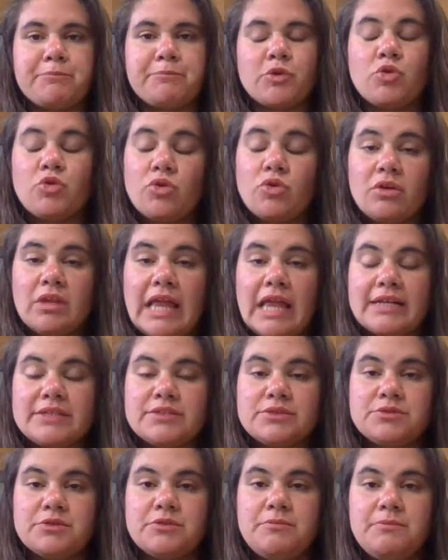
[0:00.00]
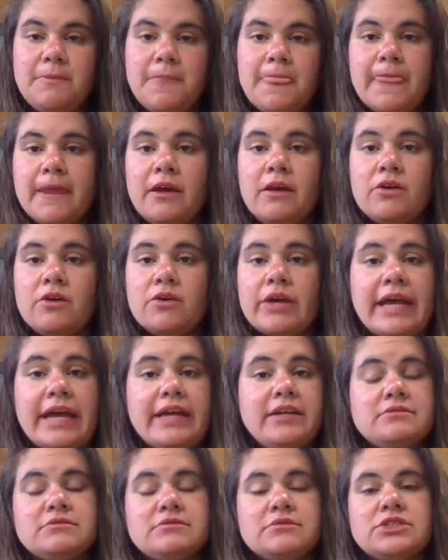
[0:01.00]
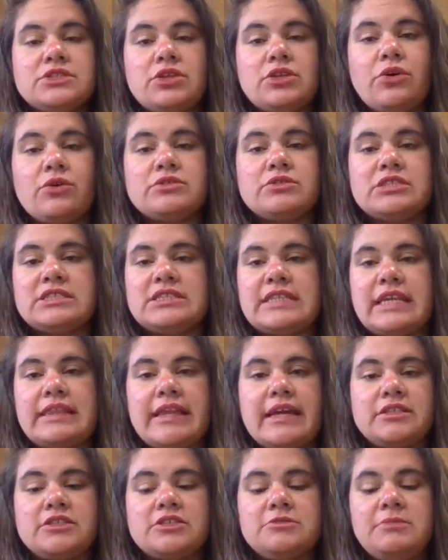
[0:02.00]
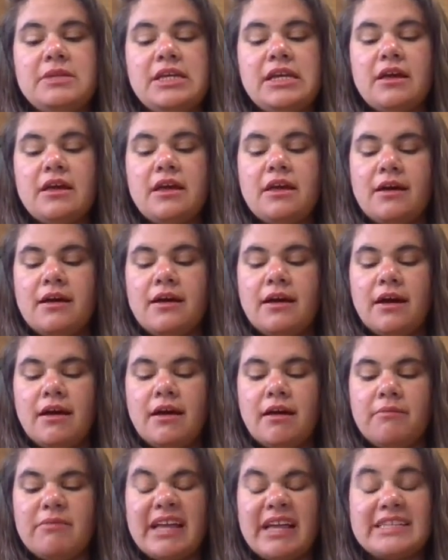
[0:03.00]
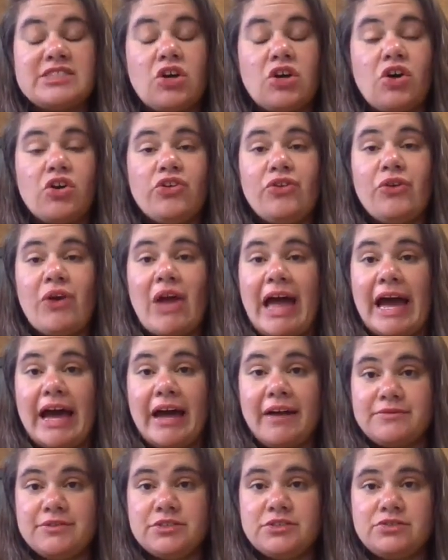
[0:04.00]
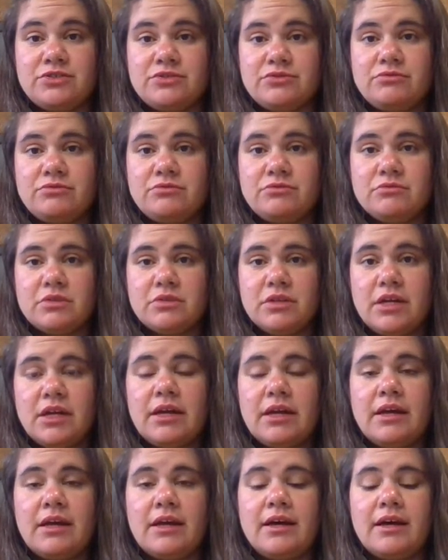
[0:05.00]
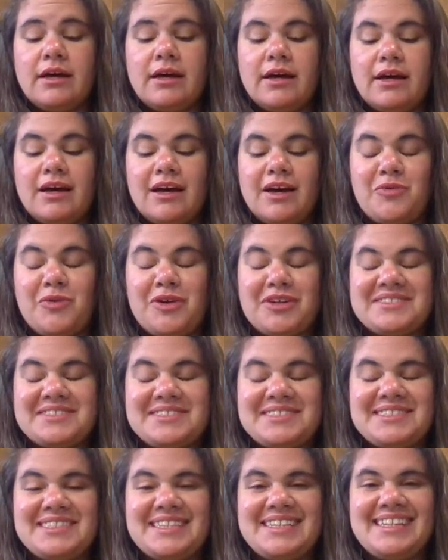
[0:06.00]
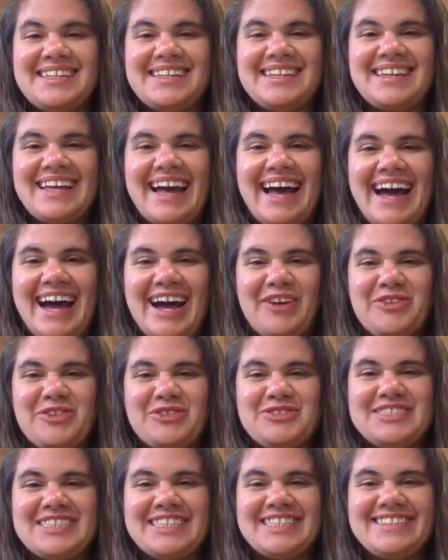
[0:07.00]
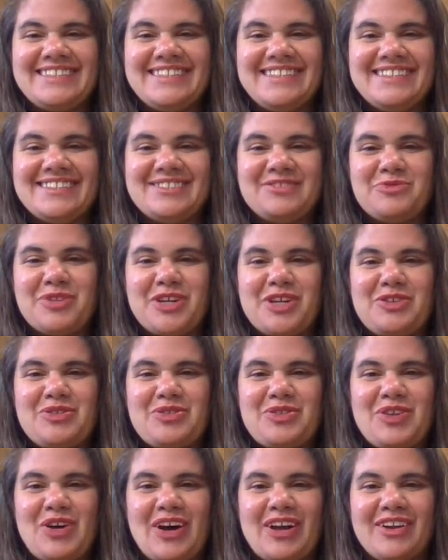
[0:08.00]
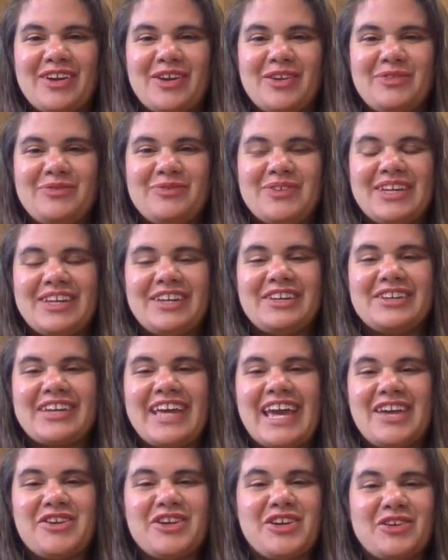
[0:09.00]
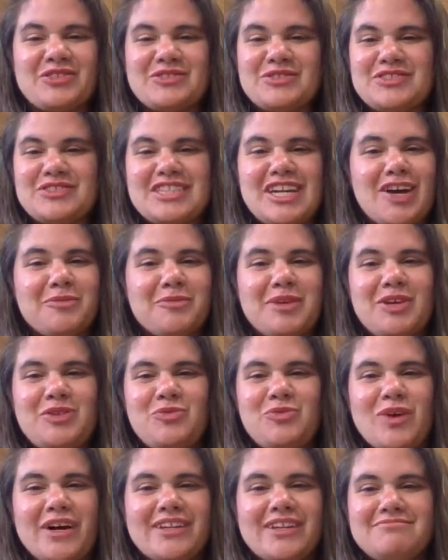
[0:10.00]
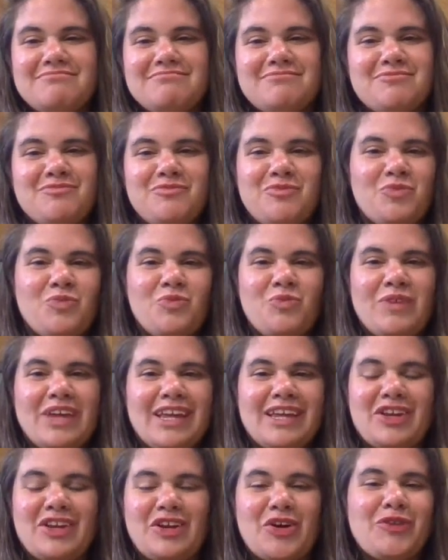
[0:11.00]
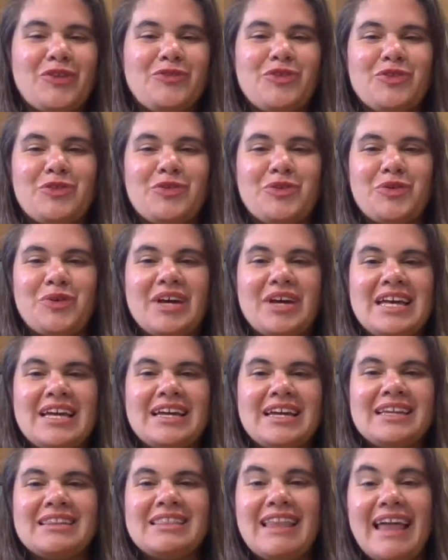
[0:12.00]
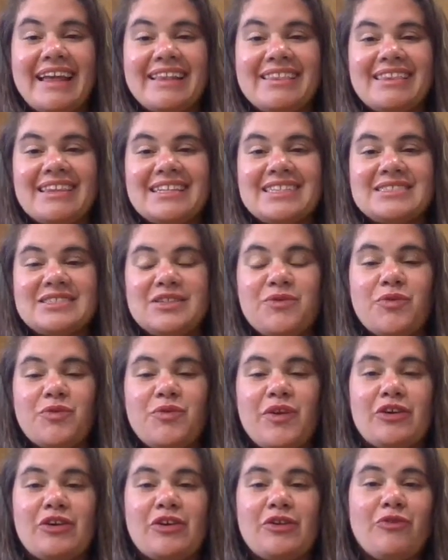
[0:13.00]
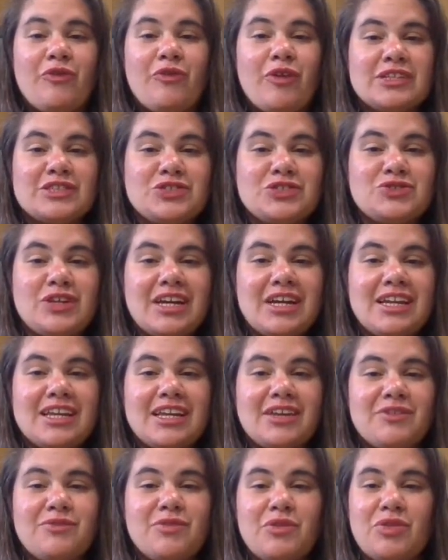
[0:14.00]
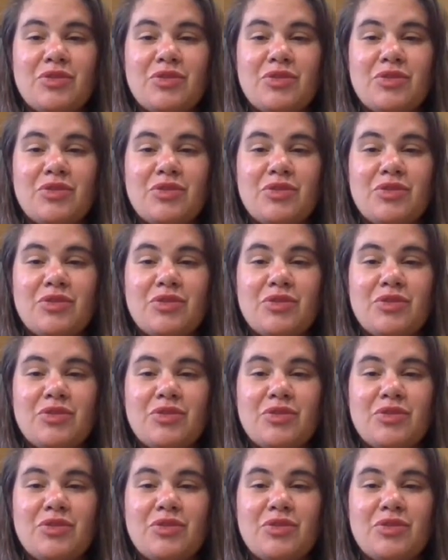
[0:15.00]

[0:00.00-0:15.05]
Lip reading: Google Classroom, okay? So just send that to me. That's all you have to do. I want to see how you did, what you thought of. Okay, you can also tell me what, if you like this, if you found it frustrating, if you